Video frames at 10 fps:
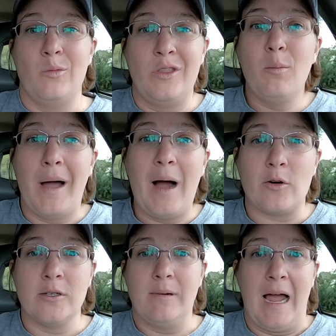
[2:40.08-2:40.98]
with no
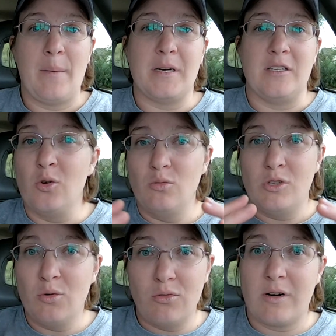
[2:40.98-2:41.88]
power happening,
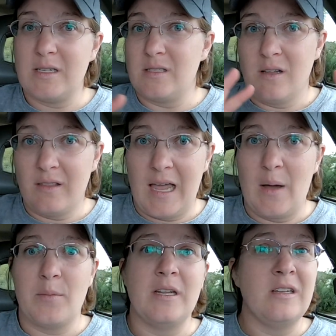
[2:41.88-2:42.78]
no thrust, nothing
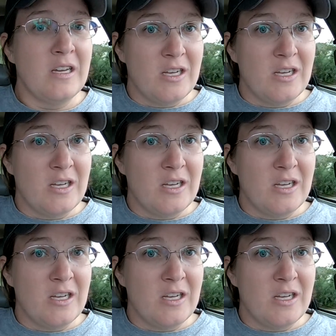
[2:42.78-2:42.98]
happening,